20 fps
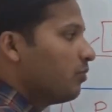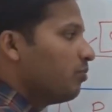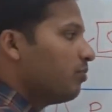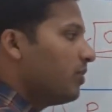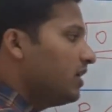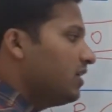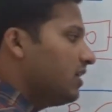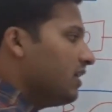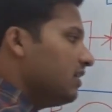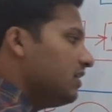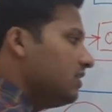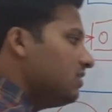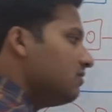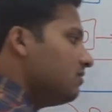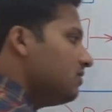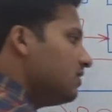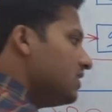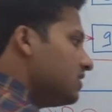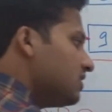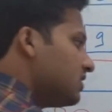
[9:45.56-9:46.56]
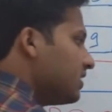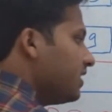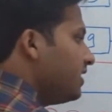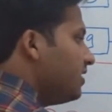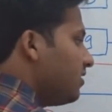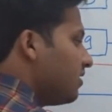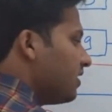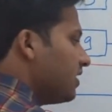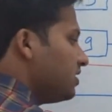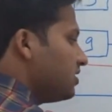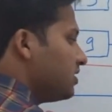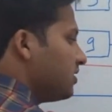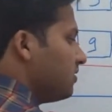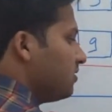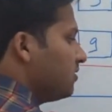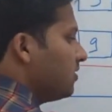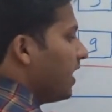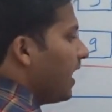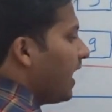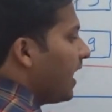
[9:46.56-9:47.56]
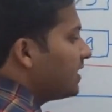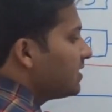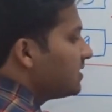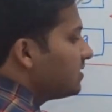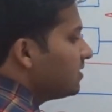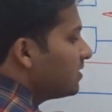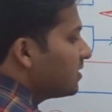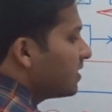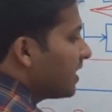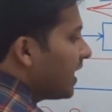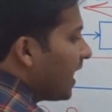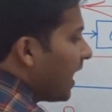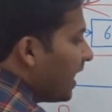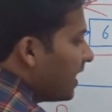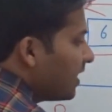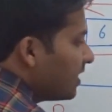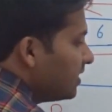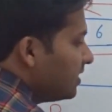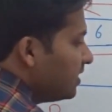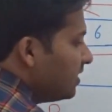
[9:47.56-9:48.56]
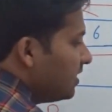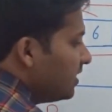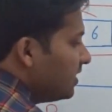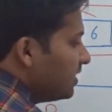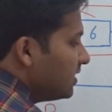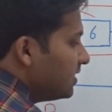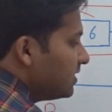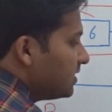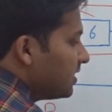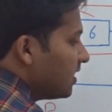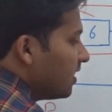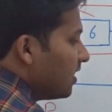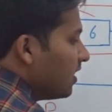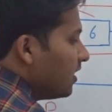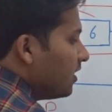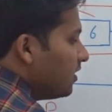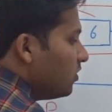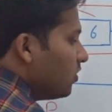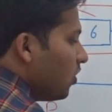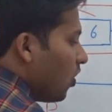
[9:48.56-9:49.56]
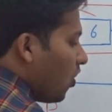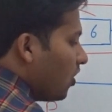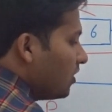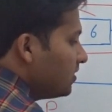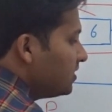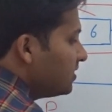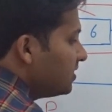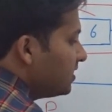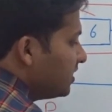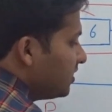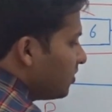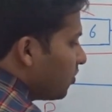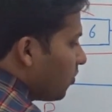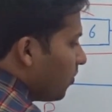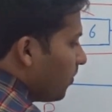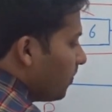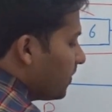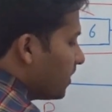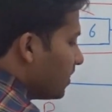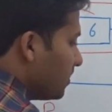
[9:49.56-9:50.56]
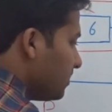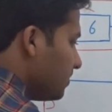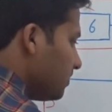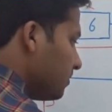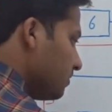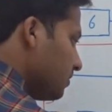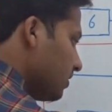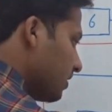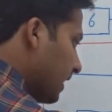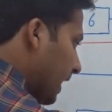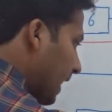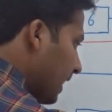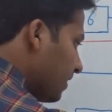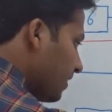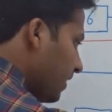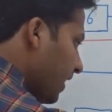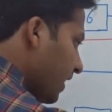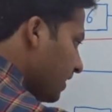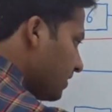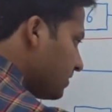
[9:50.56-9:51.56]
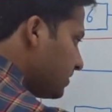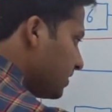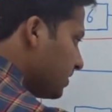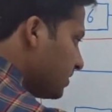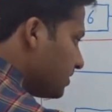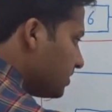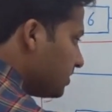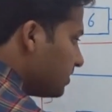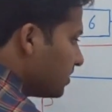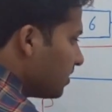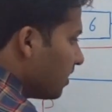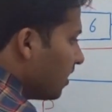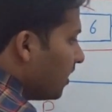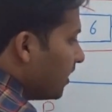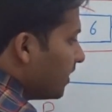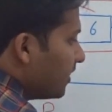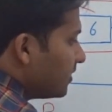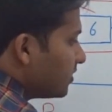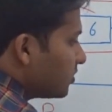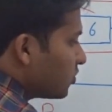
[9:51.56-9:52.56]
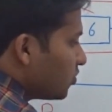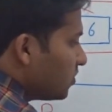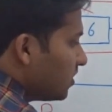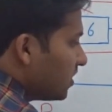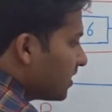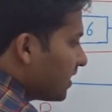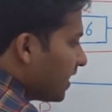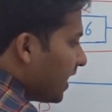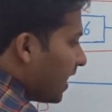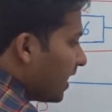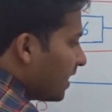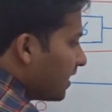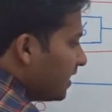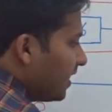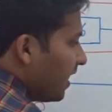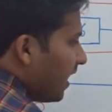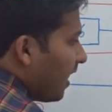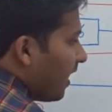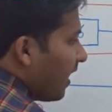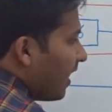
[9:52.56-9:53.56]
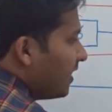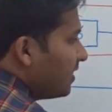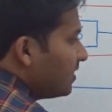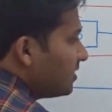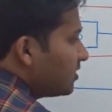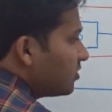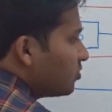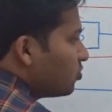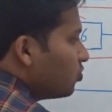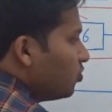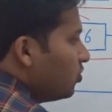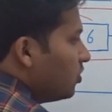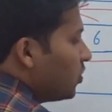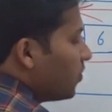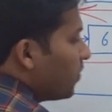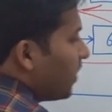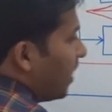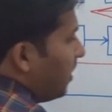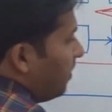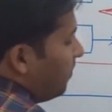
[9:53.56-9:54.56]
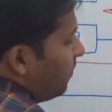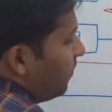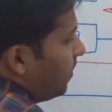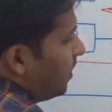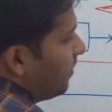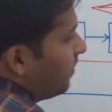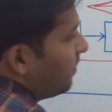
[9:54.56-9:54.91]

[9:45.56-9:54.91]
But in this iteration, as the carry is non-zero, the carry exists, so the carry adds to 12.